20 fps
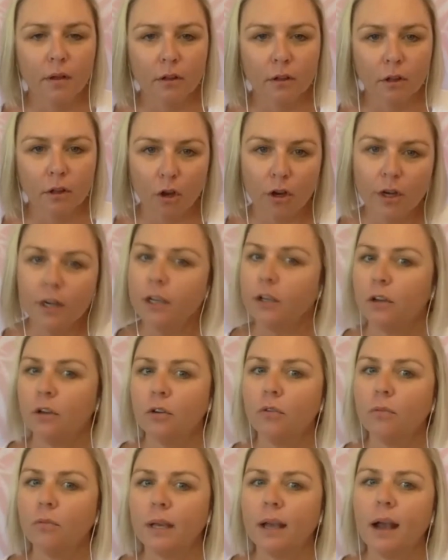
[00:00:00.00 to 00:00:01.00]
learning
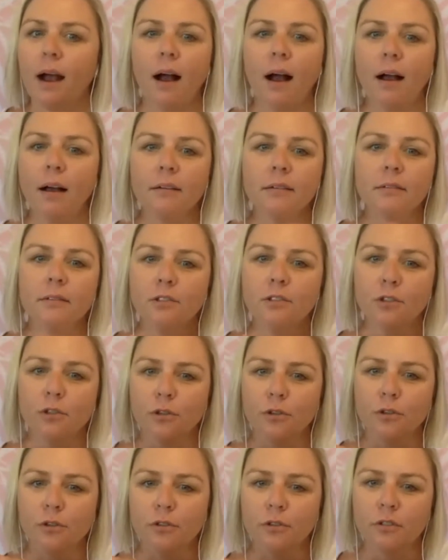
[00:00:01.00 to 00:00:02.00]
who we are
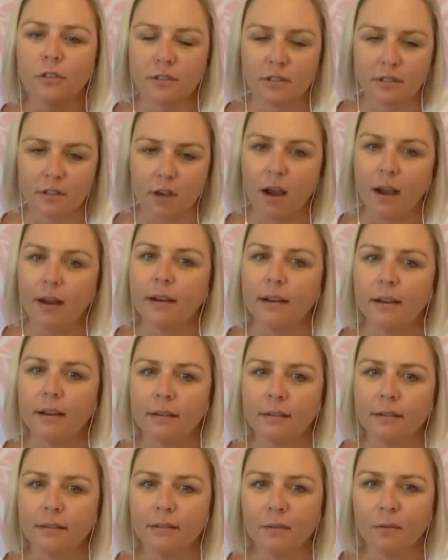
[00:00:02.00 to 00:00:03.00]
to
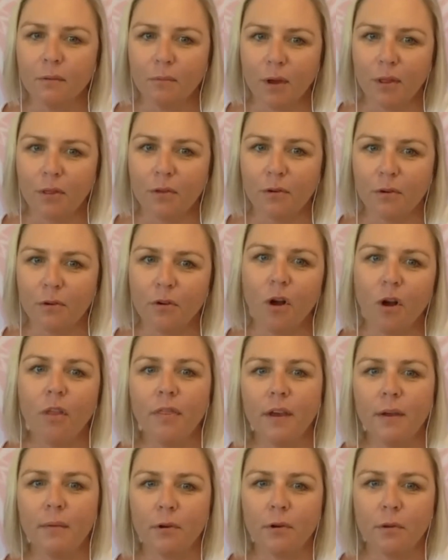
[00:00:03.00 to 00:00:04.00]
deciding whether or not
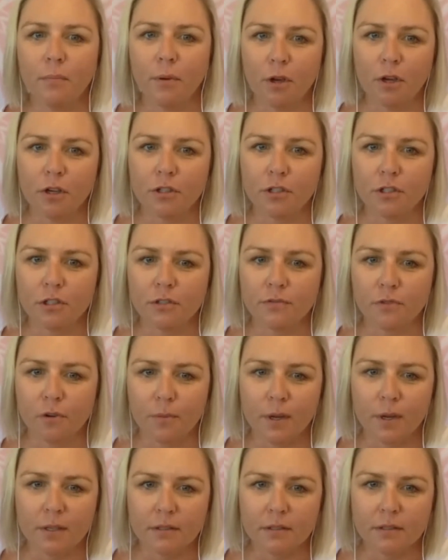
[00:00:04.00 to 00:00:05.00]
they want to purchase from
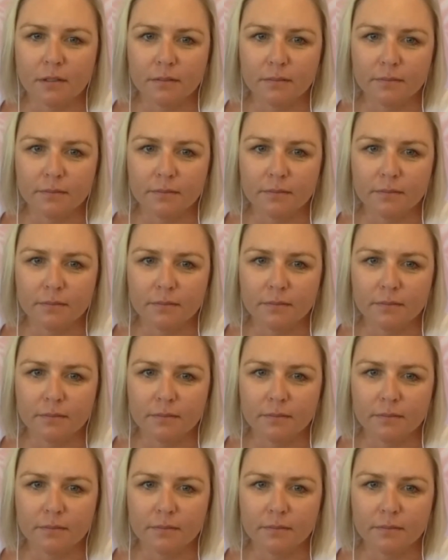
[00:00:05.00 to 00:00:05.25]
us.